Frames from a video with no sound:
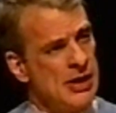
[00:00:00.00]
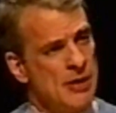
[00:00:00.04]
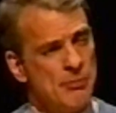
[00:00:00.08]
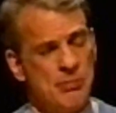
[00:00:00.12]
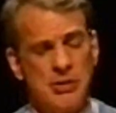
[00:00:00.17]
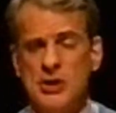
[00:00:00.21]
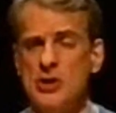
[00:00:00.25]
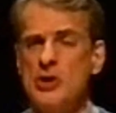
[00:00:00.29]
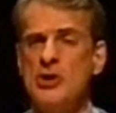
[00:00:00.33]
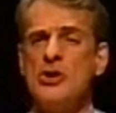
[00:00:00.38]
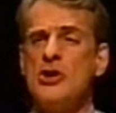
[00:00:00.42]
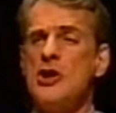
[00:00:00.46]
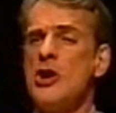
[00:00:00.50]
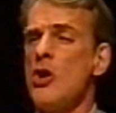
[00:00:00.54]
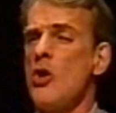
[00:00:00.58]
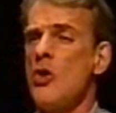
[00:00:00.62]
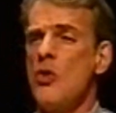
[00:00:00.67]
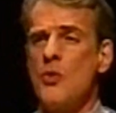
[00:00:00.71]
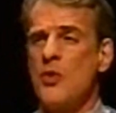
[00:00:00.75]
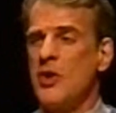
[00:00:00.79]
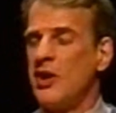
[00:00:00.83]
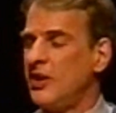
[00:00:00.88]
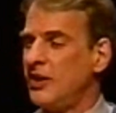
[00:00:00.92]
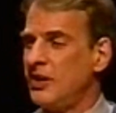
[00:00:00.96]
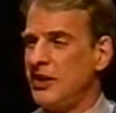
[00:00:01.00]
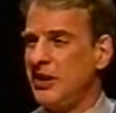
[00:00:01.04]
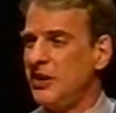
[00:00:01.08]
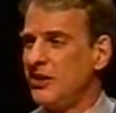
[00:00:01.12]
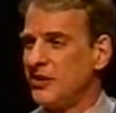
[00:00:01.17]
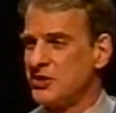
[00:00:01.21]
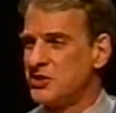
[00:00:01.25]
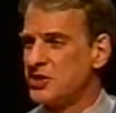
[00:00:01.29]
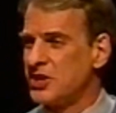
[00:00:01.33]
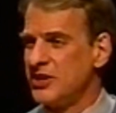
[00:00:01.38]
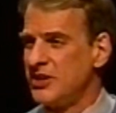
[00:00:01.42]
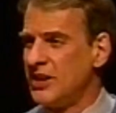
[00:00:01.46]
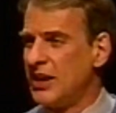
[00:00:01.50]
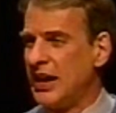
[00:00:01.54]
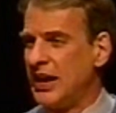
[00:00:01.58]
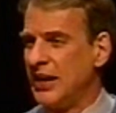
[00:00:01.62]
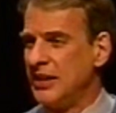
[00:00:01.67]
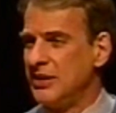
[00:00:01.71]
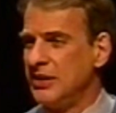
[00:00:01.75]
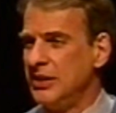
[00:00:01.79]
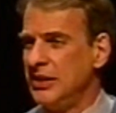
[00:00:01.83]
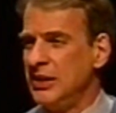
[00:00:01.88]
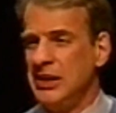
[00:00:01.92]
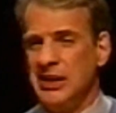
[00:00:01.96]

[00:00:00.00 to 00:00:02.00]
But no one here tonight